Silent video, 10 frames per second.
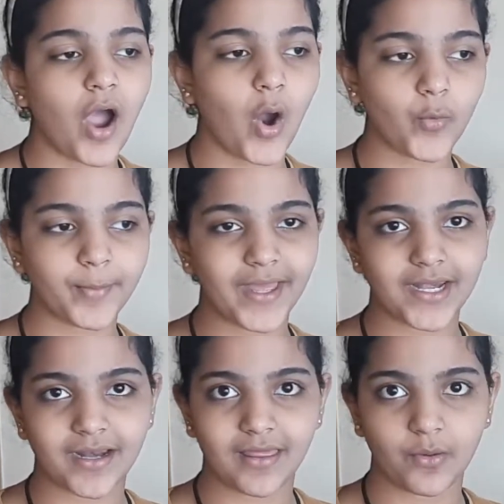
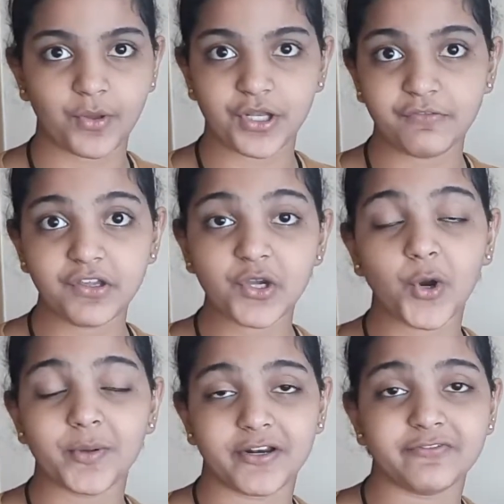
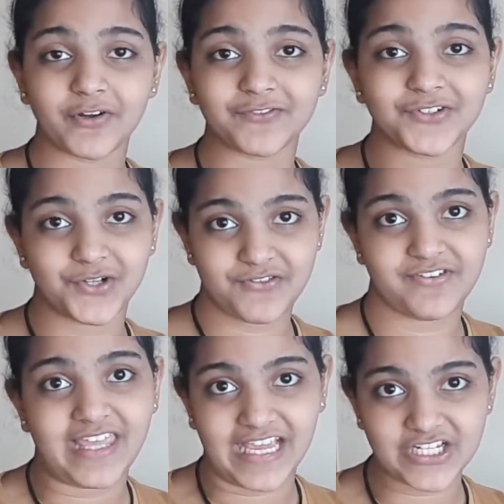open a phone for
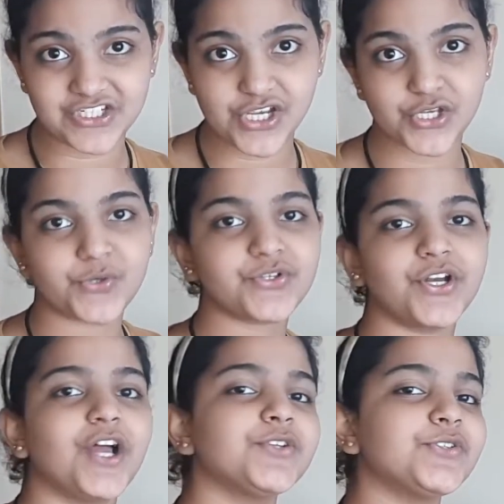notification, you
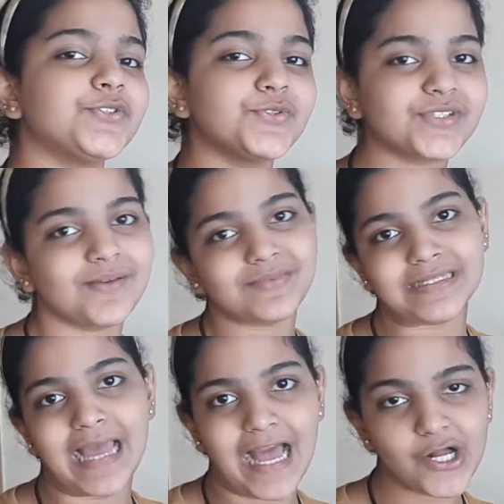try not to do
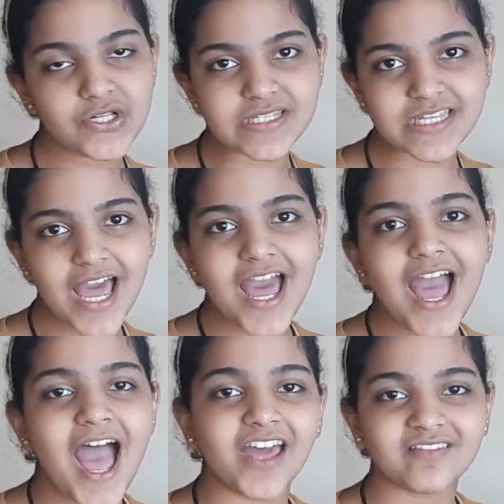something else,
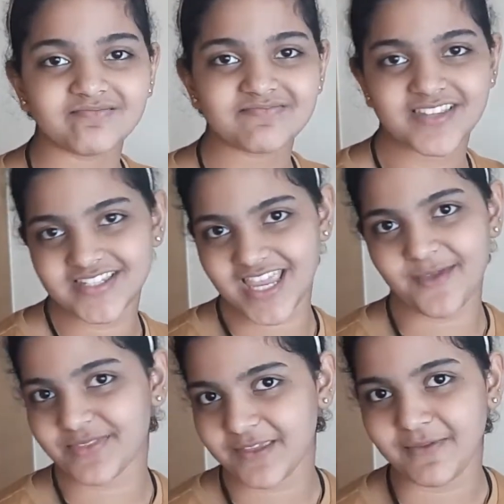and the
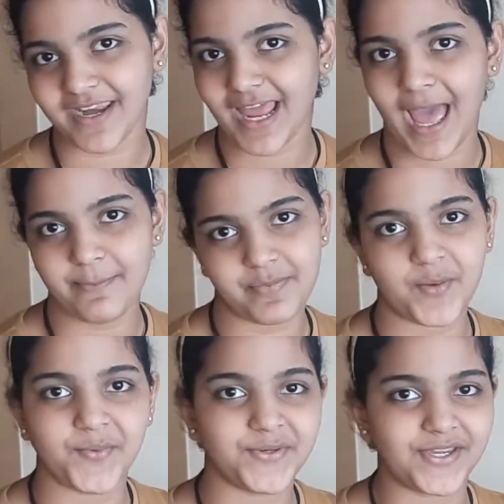same thing might
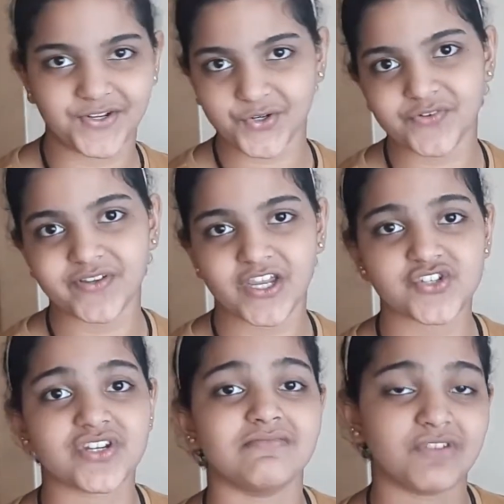happen when you get a
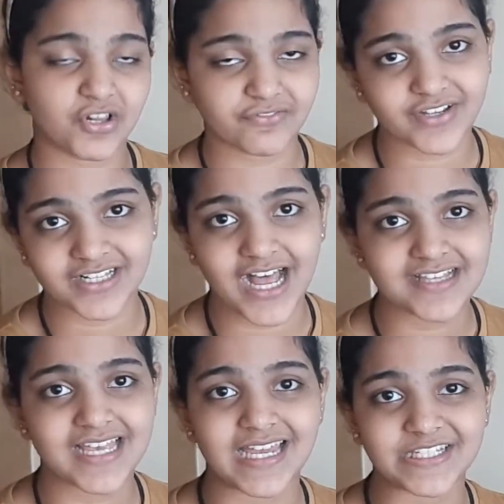notification in the middle of a
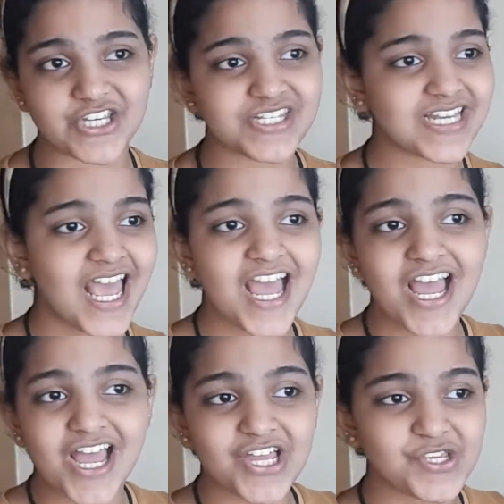class, and
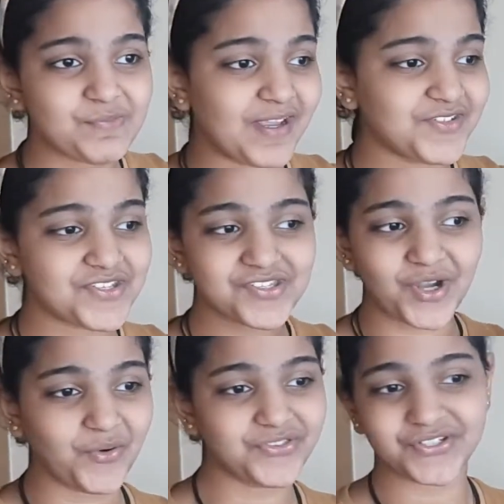you might just
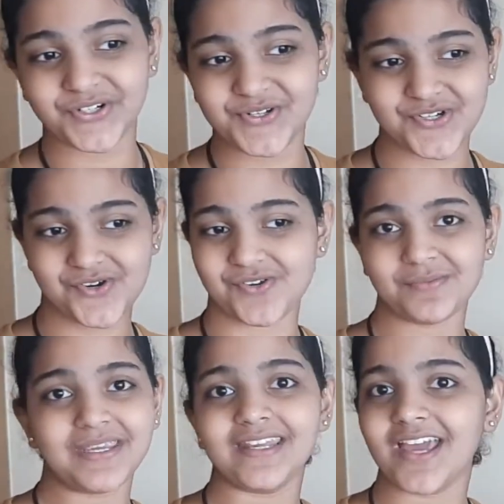go through social
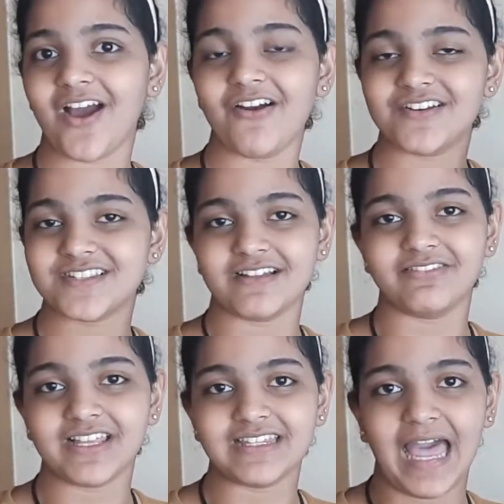media or stuff
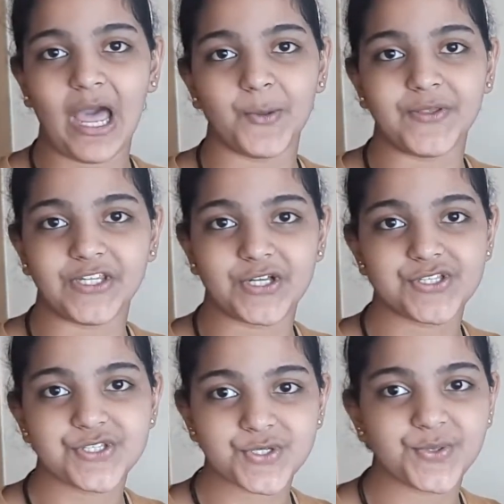like that when you're
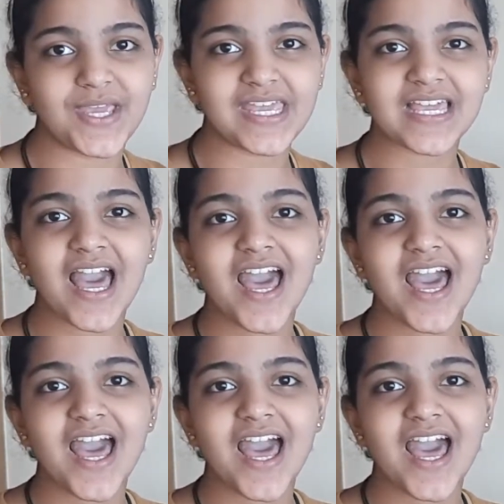doing